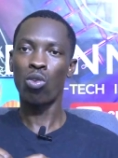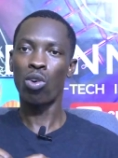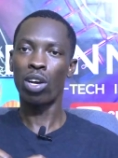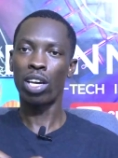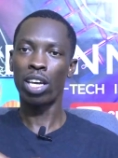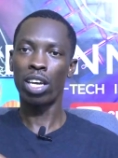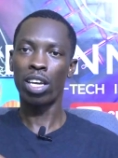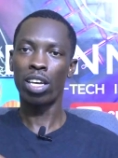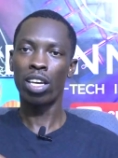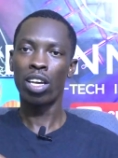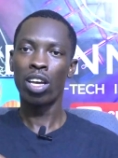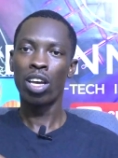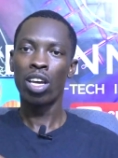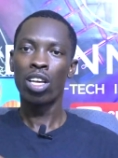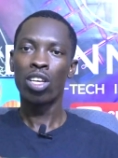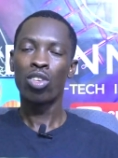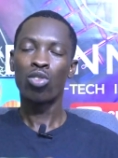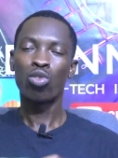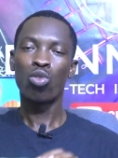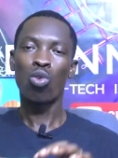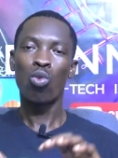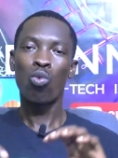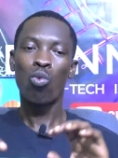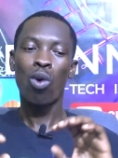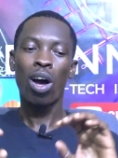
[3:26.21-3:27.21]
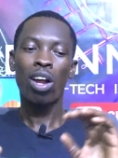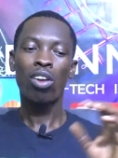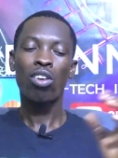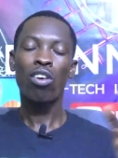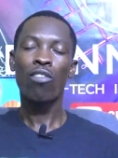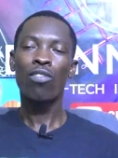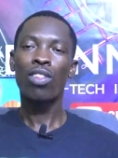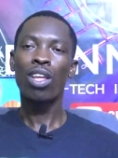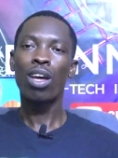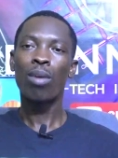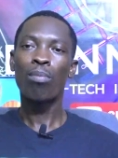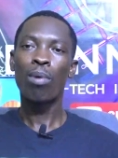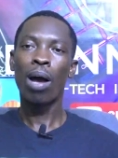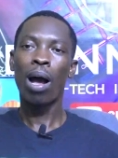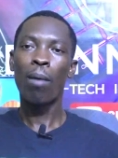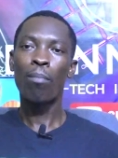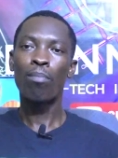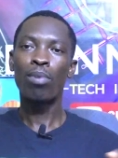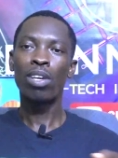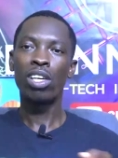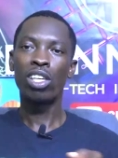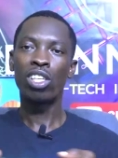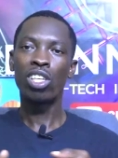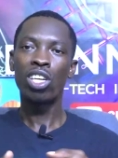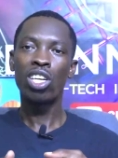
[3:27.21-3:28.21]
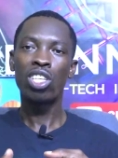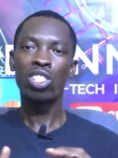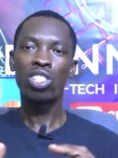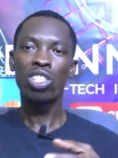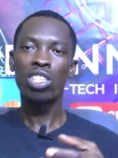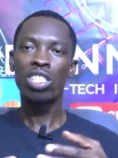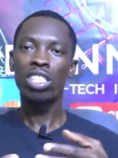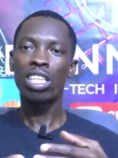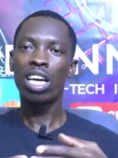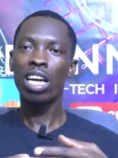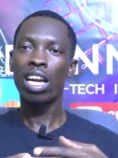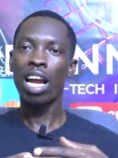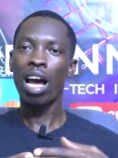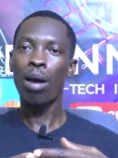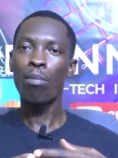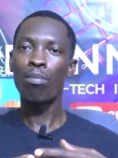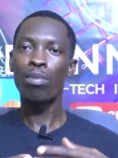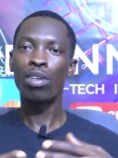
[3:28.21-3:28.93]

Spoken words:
Okay, so one of the applications that